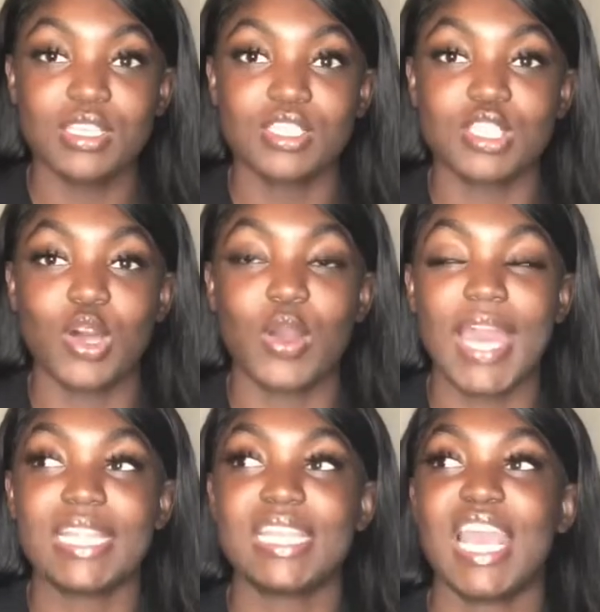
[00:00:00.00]
So
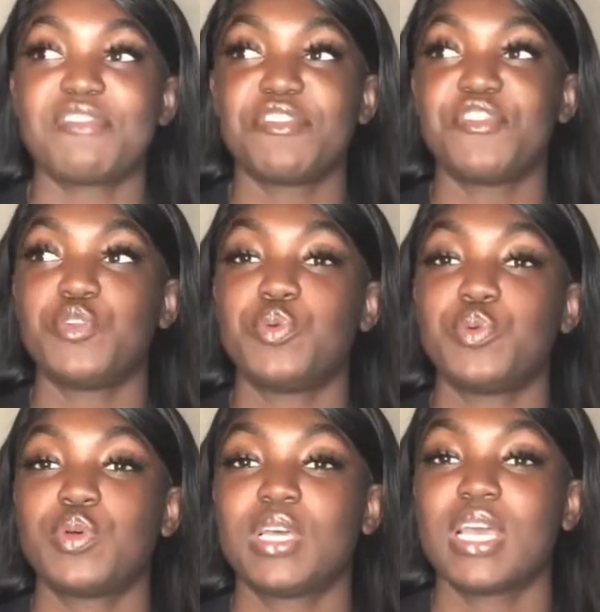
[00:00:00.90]
I did have a
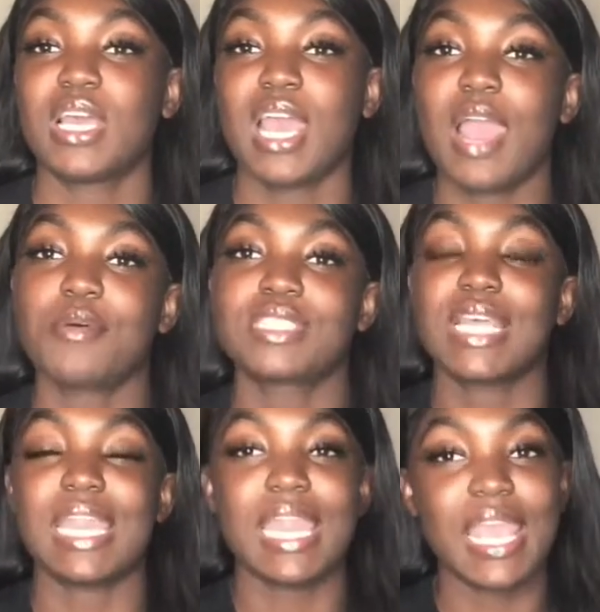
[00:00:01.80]
few, I would
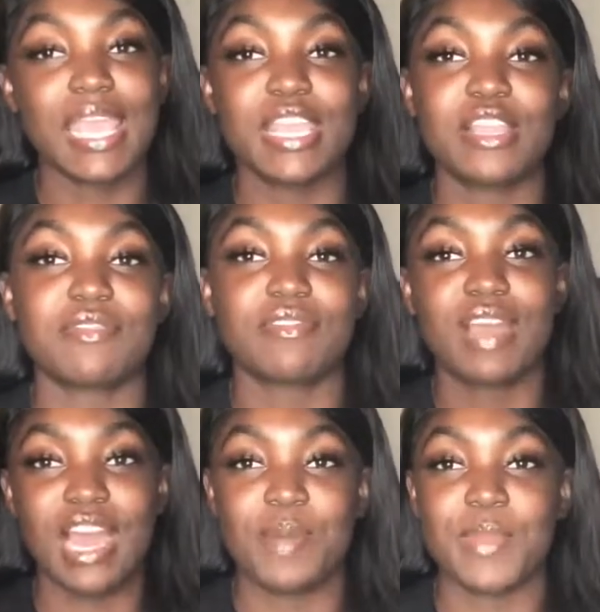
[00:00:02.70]
say, negative
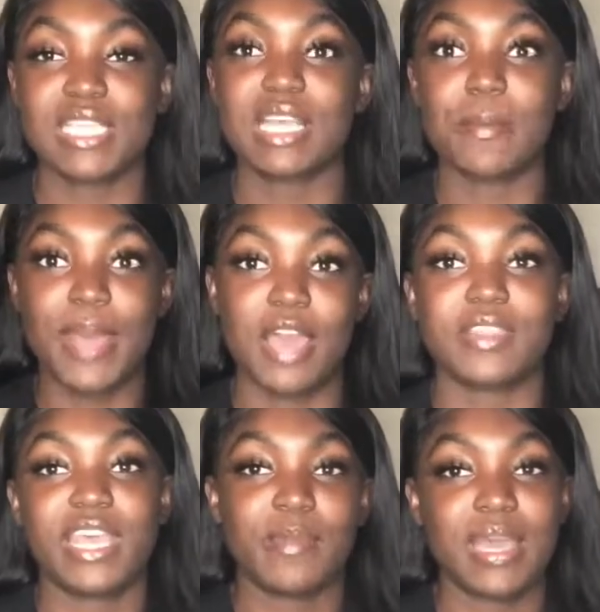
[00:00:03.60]
comments
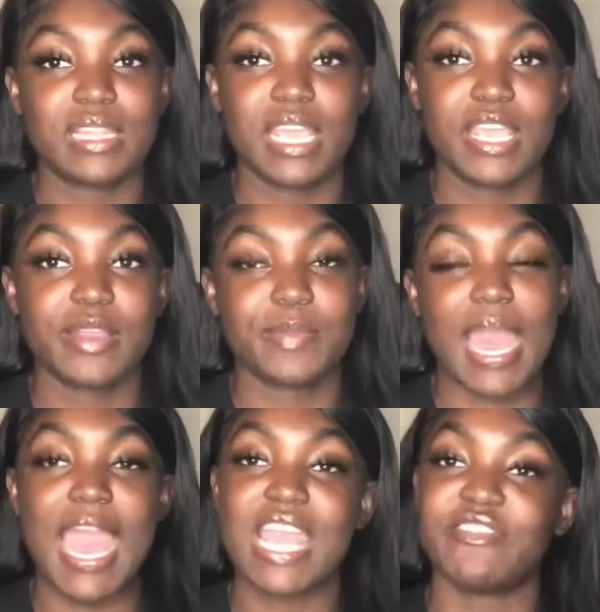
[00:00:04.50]
about that, about the hair,
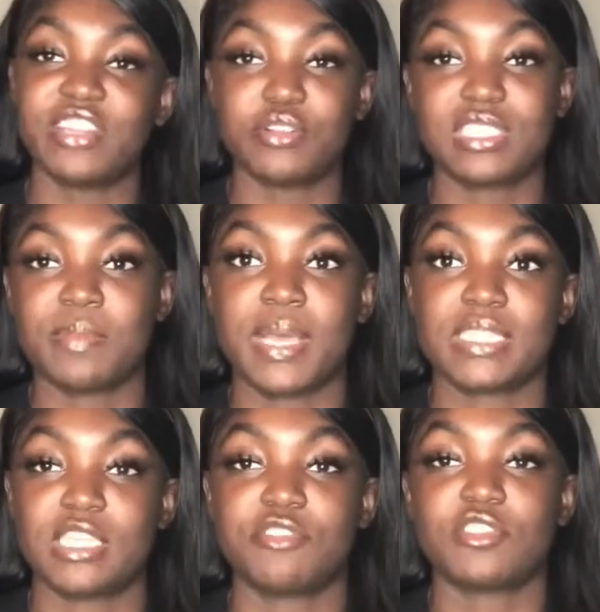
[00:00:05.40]
but I even noticed it
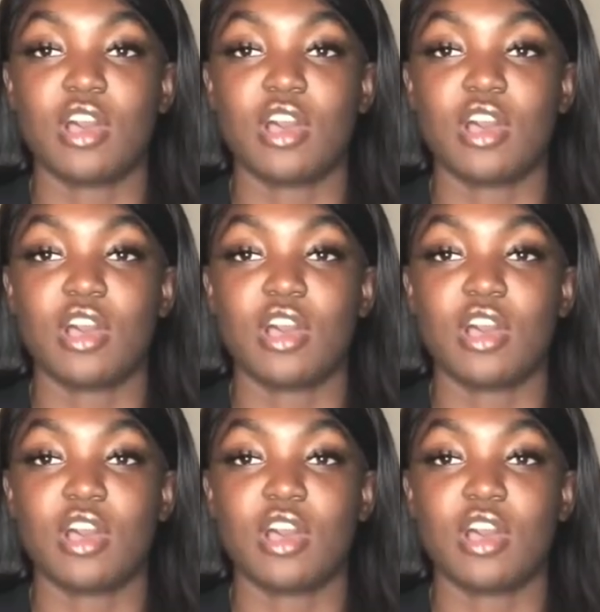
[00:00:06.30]
myself,